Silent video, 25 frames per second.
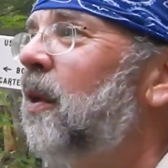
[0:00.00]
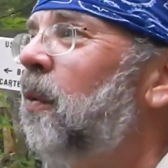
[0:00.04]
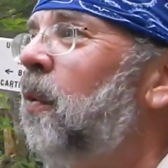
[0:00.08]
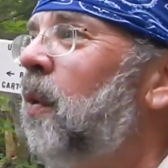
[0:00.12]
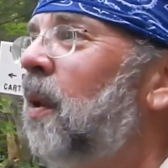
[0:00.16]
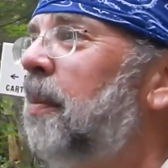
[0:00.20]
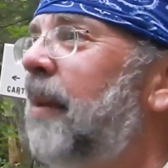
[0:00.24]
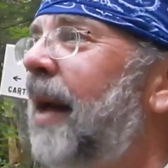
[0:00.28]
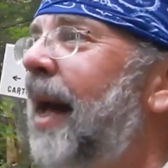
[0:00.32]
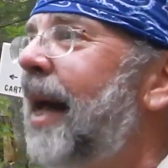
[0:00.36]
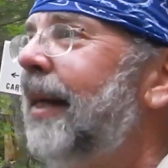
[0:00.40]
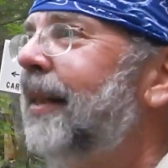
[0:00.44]

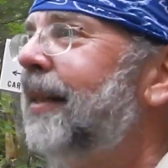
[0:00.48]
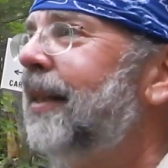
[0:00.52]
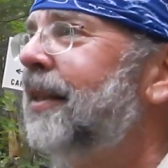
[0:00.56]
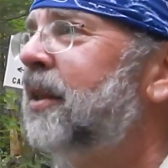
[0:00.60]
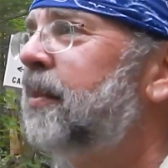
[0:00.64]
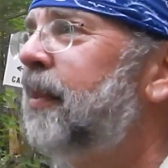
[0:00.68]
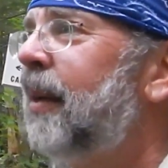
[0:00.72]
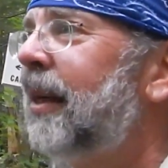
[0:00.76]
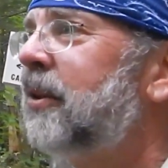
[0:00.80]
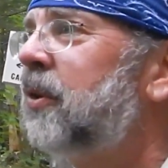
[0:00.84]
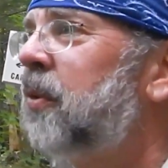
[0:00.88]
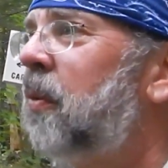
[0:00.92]
We're back. It's
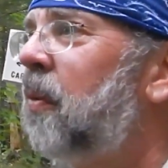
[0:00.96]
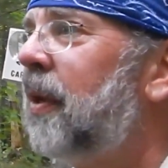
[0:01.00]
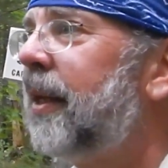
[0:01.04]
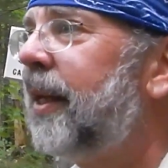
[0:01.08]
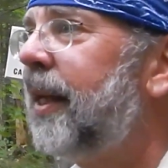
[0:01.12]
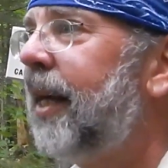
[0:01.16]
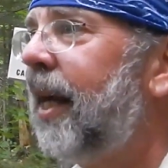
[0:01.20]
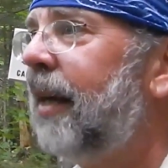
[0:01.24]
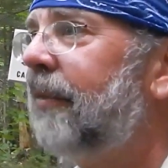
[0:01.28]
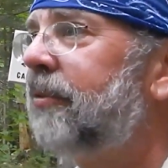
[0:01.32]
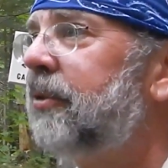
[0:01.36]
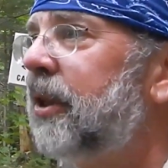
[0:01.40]
about
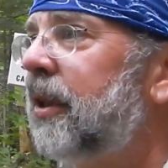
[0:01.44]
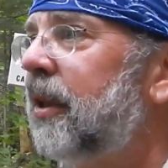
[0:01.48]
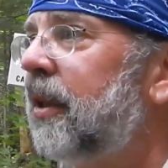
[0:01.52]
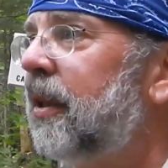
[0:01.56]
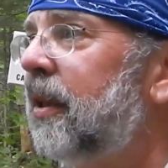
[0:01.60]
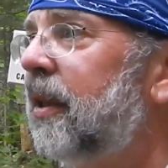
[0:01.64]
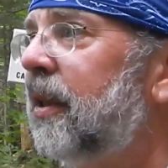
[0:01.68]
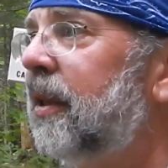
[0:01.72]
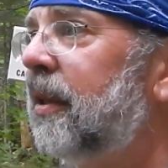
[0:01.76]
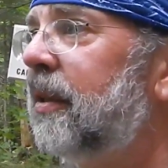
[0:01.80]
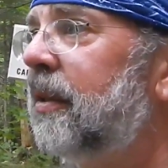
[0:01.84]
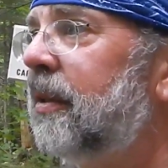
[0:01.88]
20
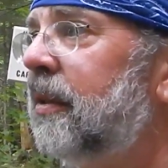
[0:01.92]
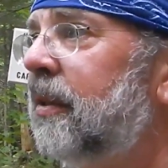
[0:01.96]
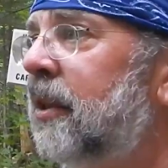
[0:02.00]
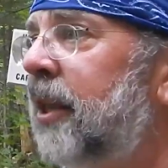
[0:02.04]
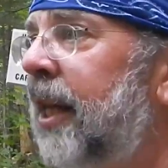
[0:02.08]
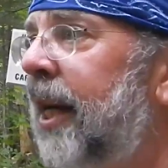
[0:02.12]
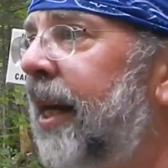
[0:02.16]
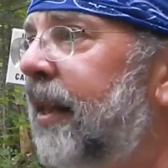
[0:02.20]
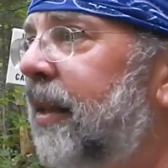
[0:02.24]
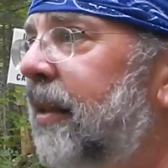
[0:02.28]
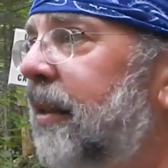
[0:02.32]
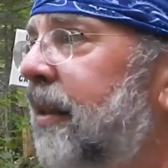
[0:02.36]
after
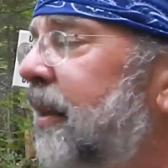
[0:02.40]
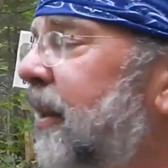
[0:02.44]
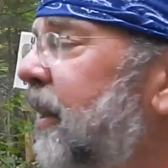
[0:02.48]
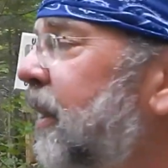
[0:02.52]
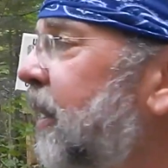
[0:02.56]
10,